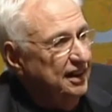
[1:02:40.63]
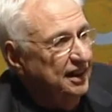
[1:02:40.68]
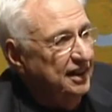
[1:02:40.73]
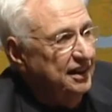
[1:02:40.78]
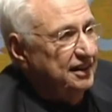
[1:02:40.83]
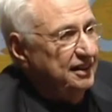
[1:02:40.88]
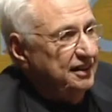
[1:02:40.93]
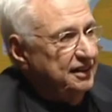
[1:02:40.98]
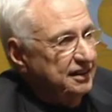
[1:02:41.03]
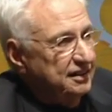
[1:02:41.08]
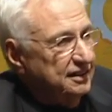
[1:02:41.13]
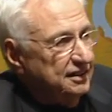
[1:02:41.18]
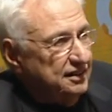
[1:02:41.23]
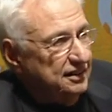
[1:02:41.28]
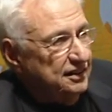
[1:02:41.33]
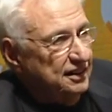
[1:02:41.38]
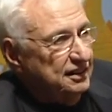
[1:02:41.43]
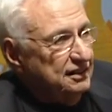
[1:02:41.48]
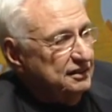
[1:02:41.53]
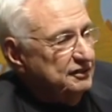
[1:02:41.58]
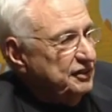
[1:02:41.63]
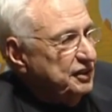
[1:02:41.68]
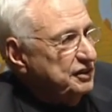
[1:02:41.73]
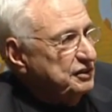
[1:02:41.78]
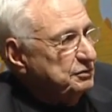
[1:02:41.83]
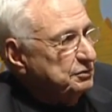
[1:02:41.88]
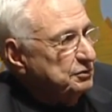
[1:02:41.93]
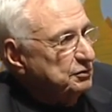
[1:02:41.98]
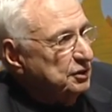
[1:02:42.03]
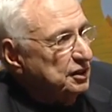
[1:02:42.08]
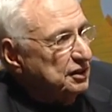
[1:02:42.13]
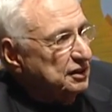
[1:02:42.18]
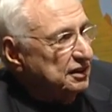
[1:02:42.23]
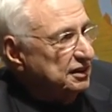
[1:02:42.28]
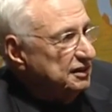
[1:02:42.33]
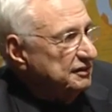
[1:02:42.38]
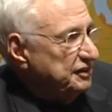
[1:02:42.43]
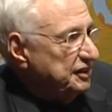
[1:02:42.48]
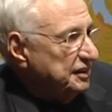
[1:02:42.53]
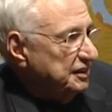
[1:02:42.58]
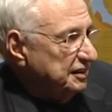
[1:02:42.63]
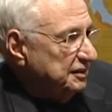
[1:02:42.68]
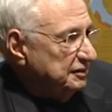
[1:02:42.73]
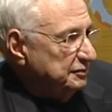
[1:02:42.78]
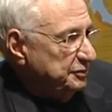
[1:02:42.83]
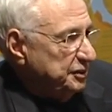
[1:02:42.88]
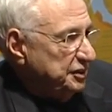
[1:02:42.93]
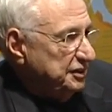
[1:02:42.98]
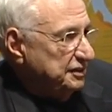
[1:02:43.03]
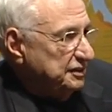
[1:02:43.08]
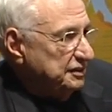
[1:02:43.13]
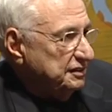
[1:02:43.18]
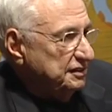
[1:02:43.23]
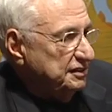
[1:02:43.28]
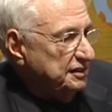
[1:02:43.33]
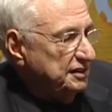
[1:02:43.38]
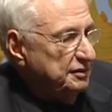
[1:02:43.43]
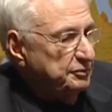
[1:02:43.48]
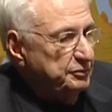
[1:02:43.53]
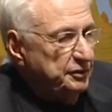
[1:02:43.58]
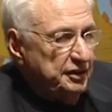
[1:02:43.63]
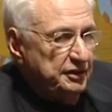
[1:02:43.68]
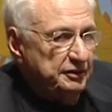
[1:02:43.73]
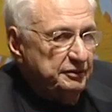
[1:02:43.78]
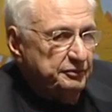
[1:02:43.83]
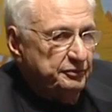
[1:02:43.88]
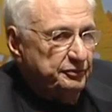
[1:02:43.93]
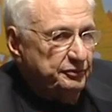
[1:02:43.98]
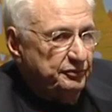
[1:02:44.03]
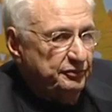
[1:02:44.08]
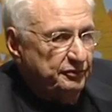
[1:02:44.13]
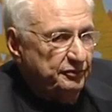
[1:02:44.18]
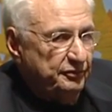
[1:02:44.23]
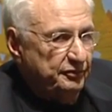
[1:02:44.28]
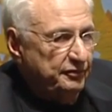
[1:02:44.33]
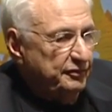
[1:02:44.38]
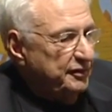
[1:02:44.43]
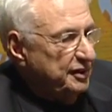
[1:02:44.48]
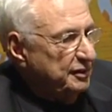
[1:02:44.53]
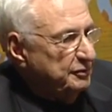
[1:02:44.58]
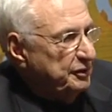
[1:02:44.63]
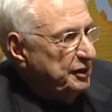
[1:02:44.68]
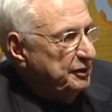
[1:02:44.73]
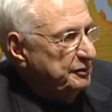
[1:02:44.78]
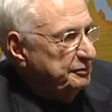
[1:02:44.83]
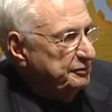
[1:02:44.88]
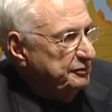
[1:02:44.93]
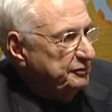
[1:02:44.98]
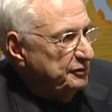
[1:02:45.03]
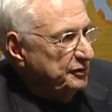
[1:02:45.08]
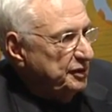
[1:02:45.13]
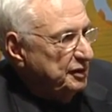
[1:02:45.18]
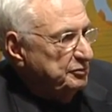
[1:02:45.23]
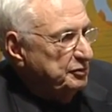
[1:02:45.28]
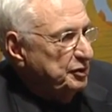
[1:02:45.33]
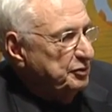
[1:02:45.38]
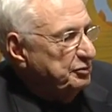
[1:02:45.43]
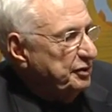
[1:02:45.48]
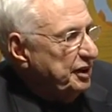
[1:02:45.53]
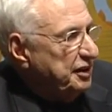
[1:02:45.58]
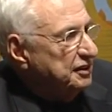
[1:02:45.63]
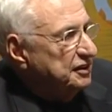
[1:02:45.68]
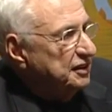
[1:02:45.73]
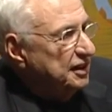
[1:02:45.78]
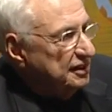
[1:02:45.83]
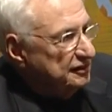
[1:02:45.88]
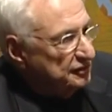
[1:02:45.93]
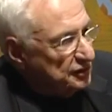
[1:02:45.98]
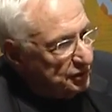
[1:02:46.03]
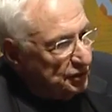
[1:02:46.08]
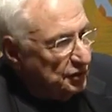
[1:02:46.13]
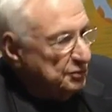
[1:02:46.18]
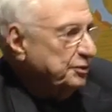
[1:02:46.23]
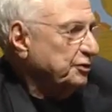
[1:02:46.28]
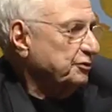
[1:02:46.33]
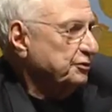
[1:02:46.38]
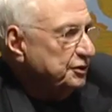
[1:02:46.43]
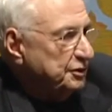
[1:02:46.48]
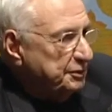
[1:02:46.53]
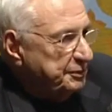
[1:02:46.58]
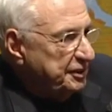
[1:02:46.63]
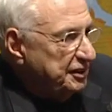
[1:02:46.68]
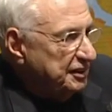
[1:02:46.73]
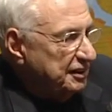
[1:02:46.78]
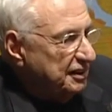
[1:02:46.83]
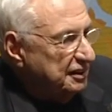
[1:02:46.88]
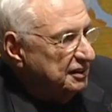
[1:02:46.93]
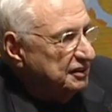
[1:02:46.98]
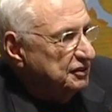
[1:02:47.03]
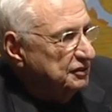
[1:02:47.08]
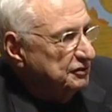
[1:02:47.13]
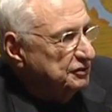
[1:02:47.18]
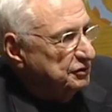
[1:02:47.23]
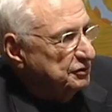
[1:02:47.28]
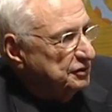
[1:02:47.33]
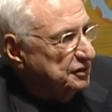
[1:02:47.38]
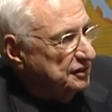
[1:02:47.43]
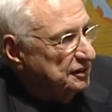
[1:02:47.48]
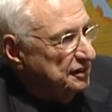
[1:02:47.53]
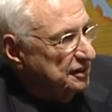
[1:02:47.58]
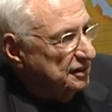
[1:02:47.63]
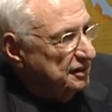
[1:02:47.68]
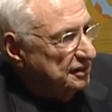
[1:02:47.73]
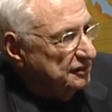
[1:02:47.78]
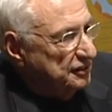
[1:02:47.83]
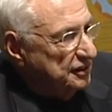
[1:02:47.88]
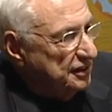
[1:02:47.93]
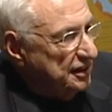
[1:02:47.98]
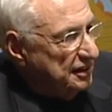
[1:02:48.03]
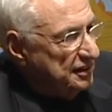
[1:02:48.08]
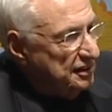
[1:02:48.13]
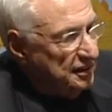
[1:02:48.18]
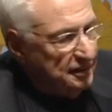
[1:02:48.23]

And none of us will want to live in it because it may, it may it'd be better to have global warming and get it over with than live in